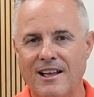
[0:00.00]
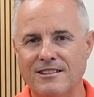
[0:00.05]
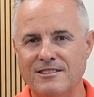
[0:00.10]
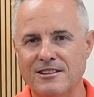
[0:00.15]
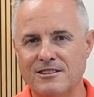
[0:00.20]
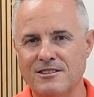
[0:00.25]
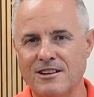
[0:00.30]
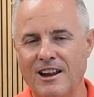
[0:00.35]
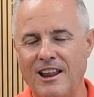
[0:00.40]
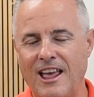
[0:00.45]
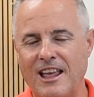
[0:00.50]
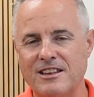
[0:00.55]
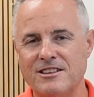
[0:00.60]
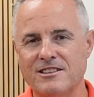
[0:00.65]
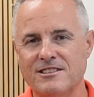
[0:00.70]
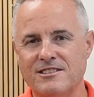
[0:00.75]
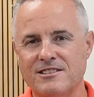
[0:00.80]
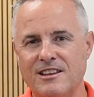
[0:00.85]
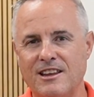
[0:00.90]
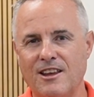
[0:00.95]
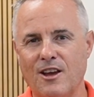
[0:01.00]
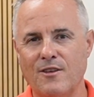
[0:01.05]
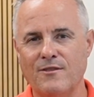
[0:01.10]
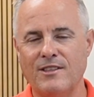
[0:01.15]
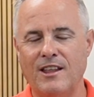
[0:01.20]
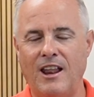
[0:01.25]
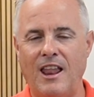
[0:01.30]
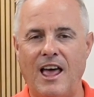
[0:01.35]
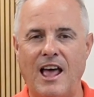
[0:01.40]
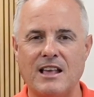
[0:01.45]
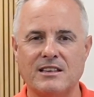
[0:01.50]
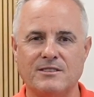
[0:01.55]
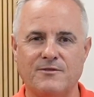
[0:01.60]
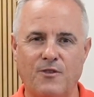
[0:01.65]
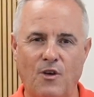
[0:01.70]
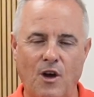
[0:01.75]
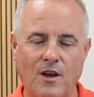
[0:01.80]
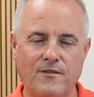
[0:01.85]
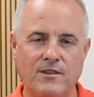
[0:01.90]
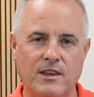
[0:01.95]
digital agency over the last
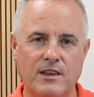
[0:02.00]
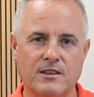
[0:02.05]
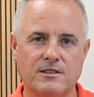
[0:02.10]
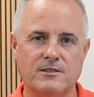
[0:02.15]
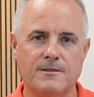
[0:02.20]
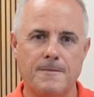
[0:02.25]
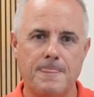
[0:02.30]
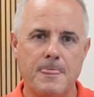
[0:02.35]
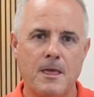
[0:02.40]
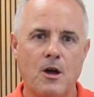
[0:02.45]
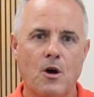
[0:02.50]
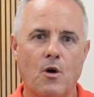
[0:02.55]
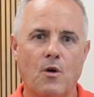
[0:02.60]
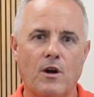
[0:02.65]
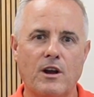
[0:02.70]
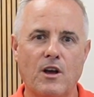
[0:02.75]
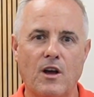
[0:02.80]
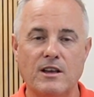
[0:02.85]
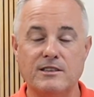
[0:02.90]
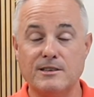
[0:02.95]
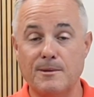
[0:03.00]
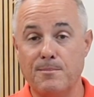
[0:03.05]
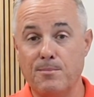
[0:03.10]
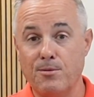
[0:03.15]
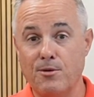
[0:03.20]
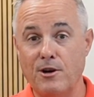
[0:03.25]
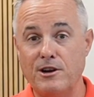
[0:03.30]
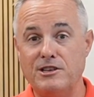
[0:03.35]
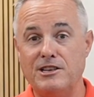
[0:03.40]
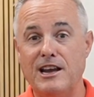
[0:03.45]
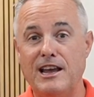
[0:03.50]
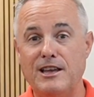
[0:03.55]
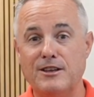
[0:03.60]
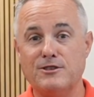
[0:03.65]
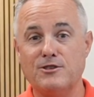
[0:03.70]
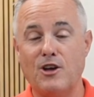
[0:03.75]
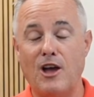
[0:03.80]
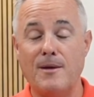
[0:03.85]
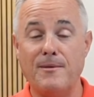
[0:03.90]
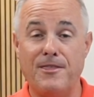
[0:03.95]
5 years. All right, guys, I appreciate your
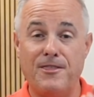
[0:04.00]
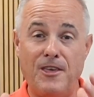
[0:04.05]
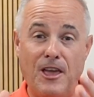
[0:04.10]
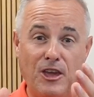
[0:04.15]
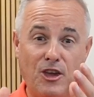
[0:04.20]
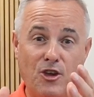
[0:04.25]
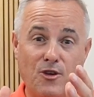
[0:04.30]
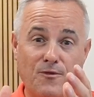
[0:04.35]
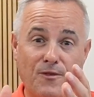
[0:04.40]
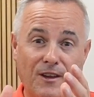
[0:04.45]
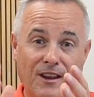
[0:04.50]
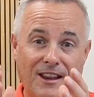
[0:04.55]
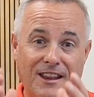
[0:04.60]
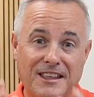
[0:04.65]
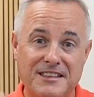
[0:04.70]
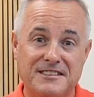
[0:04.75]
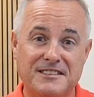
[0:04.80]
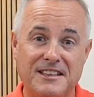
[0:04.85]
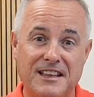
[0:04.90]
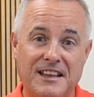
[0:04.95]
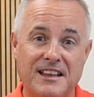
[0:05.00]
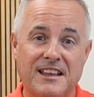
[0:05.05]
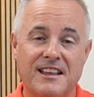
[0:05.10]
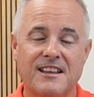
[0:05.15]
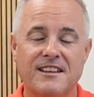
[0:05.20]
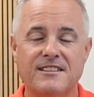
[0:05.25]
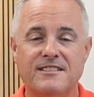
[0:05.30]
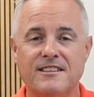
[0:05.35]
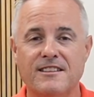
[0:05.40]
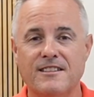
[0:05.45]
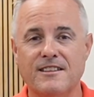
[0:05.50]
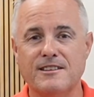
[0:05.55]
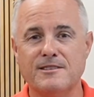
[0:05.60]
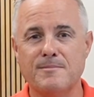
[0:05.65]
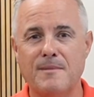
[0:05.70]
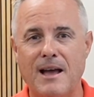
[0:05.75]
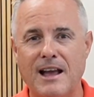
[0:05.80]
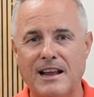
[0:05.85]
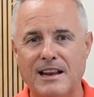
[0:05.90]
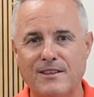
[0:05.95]
time. Thank you for listening to this
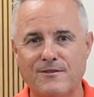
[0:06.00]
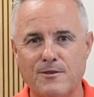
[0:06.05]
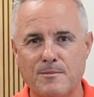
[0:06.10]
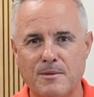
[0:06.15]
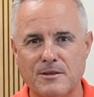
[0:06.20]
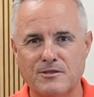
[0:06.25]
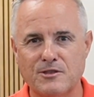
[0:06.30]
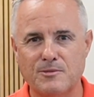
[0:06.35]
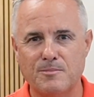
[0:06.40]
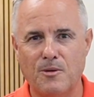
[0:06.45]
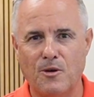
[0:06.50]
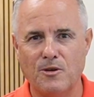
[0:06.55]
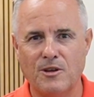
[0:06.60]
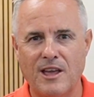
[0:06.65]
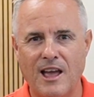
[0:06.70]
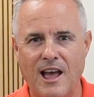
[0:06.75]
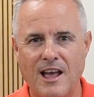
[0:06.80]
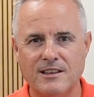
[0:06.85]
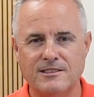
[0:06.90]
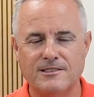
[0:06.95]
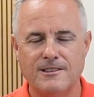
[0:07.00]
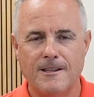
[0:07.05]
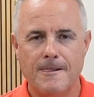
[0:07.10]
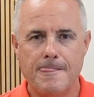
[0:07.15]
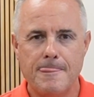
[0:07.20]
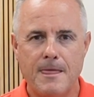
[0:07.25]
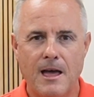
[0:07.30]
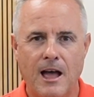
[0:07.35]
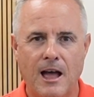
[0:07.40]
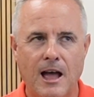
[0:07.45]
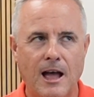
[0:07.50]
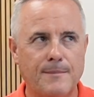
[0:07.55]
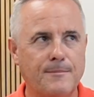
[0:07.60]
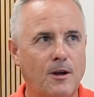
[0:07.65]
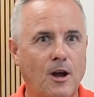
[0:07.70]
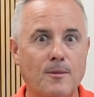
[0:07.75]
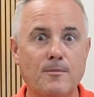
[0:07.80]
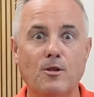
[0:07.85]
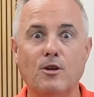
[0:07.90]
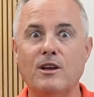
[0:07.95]
Marketing for Business podcast.
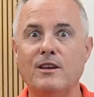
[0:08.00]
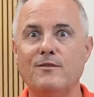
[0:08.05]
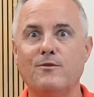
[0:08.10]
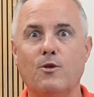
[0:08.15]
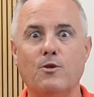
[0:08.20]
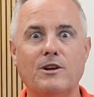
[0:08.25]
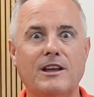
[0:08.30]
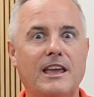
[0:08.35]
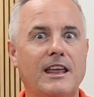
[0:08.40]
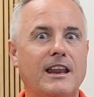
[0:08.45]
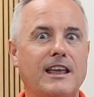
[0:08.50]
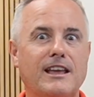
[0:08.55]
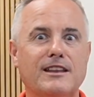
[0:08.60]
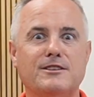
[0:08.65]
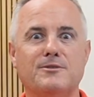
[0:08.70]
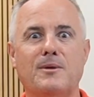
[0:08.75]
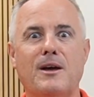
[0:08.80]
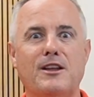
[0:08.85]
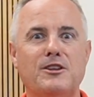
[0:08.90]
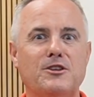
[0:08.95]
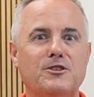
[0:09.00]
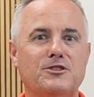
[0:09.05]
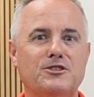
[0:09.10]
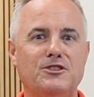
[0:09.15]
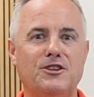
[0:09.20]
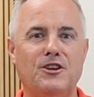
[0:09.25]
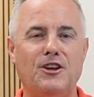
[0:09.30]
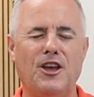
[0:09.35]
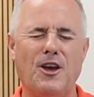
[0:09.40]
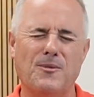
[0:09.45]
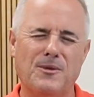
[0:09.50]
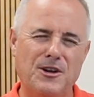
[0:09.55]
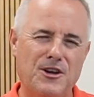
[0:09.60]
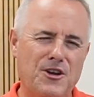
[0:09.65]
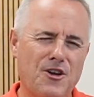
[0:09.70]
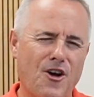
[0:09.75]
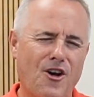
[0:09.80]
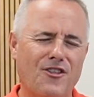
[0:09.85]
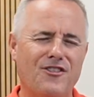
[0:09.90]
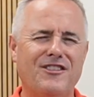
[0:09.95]
I'm looking forward to getting into our new studio. We're
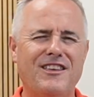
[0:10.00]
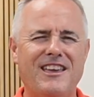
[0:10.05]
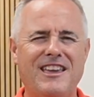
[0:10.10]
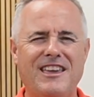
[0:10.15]
not there